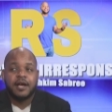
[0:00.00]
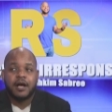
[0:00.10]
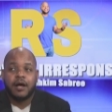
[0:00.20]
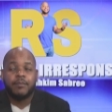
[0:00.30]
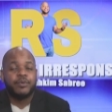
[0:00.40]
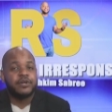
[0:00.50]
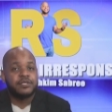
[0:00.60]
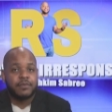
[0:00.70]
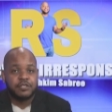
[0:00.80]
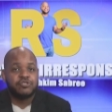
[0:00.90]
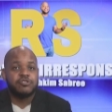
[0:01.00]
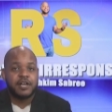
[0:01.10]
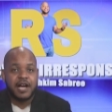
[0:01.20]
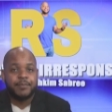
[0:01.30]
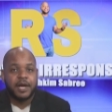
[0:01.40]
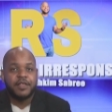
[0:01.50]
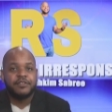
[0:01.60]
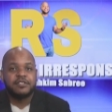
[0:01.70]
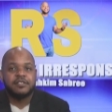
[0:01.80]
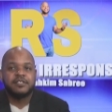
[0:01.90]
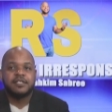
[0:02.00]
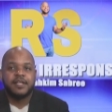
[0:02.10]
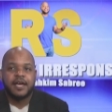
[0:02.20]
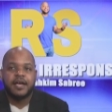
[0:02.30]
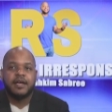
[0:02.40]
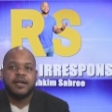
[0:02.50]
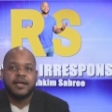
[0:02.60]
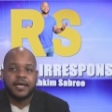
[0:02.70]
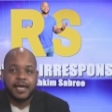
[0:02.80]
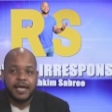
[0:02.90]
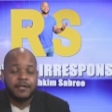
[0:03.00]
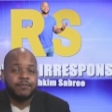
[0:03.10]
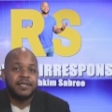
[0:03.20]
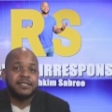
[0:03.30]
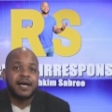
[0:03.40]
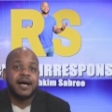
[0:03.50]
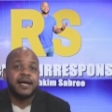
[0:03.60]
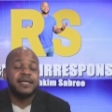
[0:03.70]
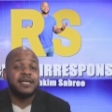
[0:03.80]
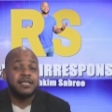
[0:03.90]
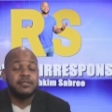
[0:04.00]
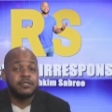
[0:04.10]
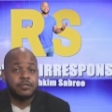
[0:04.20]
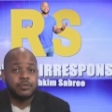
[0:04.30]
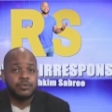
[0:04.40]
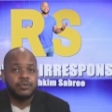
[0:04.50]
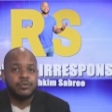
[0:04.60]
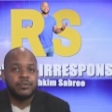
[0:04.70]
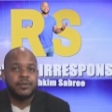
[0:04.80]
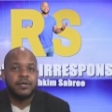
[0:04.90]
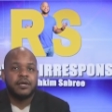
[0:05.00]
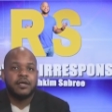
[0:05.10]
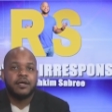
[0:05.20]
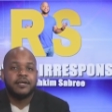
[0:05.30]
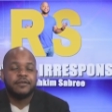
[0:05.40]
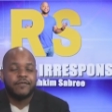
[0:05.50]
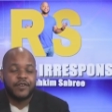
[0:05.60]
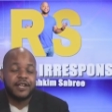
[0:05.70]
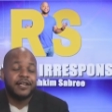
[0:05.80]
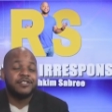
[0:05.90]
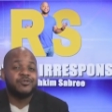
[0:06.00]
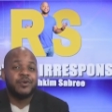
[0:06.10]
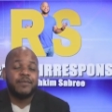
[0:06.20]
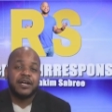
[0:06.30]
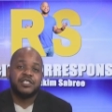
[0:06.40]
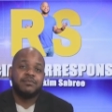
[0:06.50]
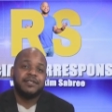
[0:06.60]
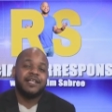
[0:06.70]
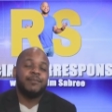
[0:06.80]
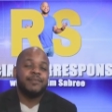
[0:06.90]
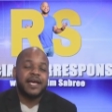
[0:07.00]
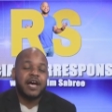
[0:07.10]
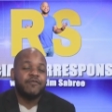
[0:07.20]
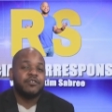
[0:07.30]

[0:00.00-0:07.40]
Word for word: but it's my strong hypothesis that can be tied into financial enmeshment that may have